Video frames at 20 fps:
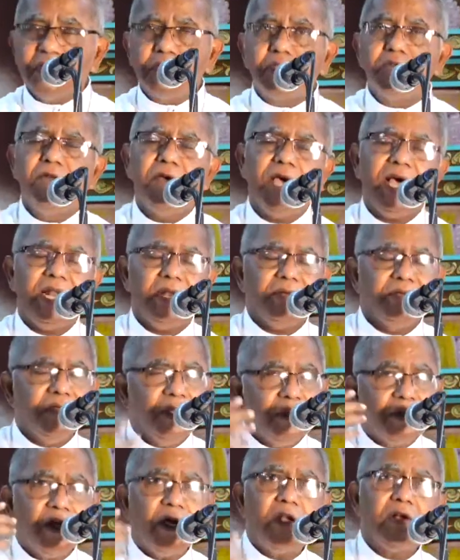12, they
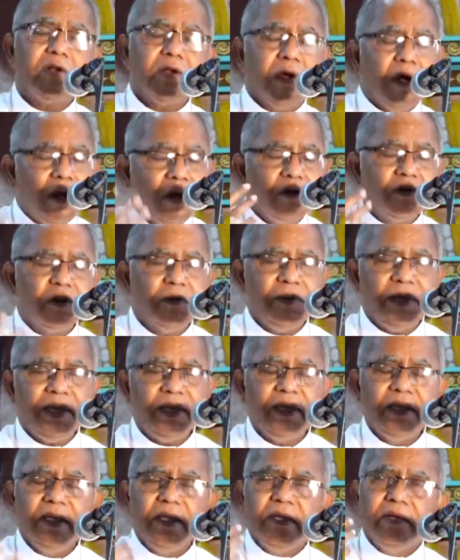were all called to be
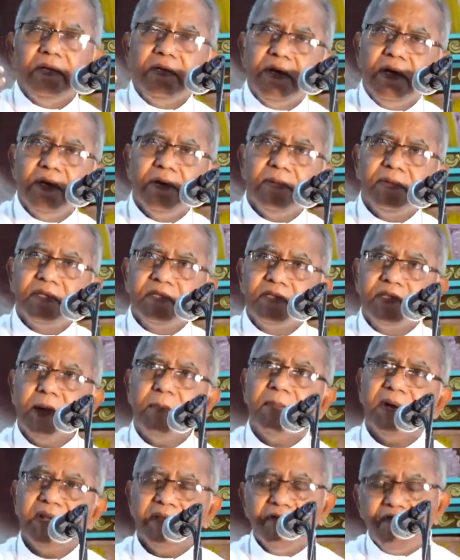
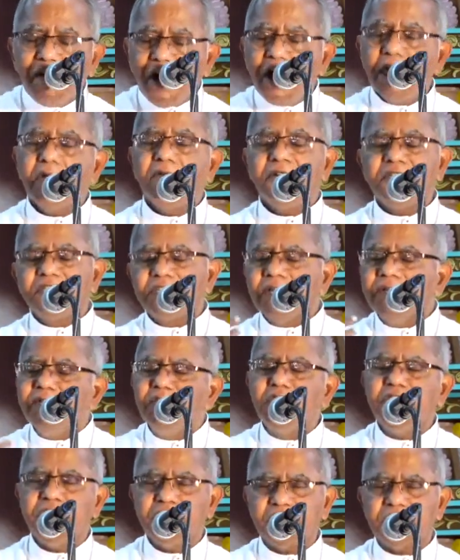followers of
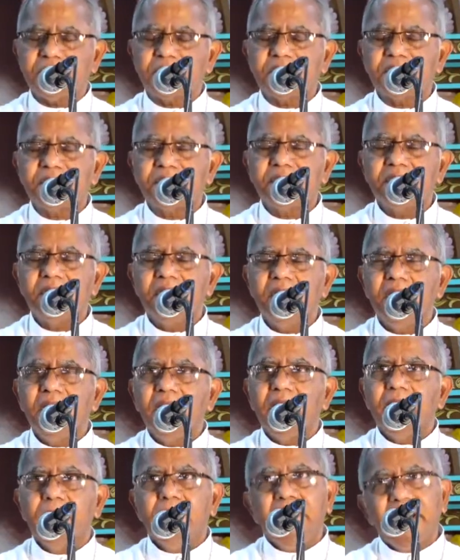Jesus.
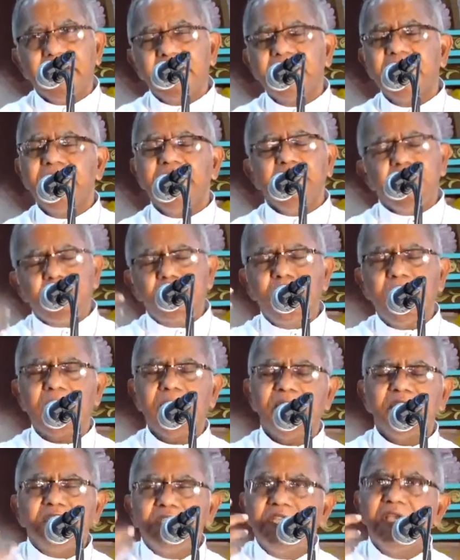But each one
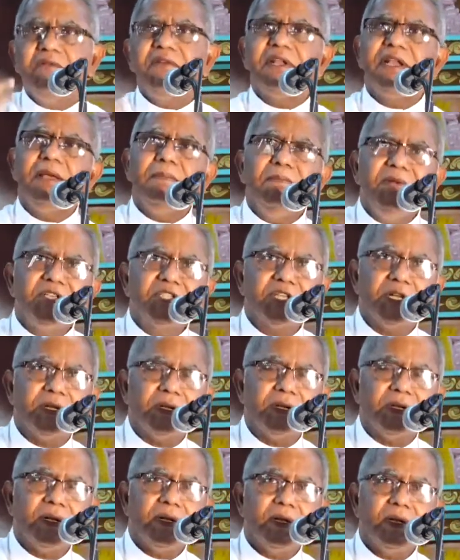was given a mission.
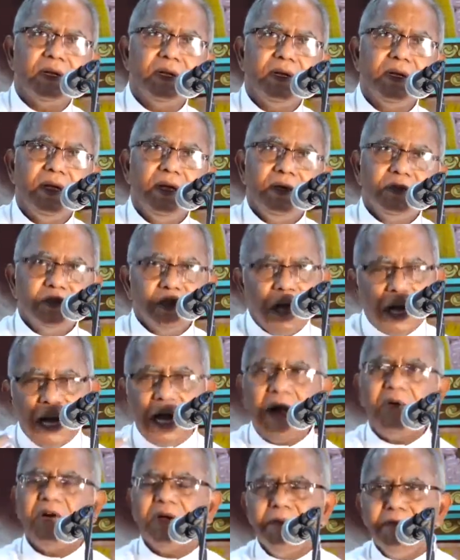So
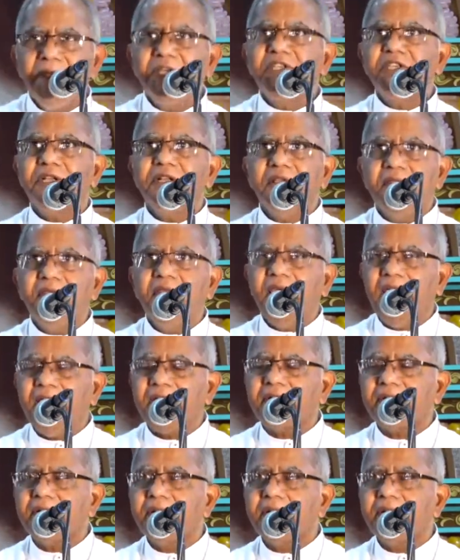our mission is there.